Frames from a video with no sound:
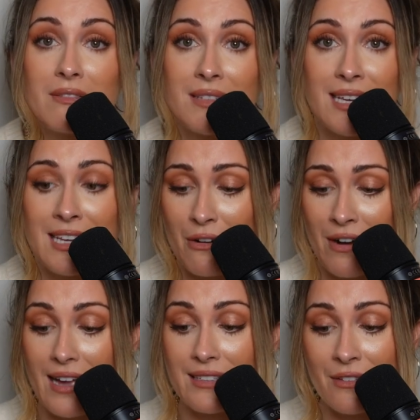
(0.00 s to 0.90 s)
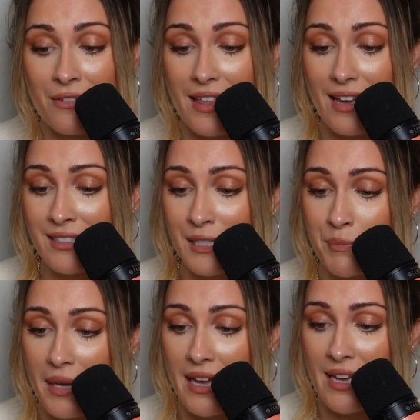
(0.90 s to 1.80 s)
for taking credit for this,
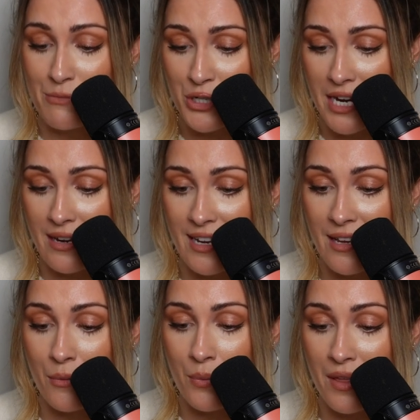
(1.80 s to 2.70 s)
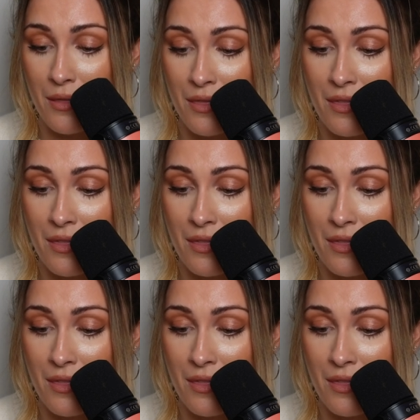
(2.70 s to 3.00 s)
but I'm sharing it with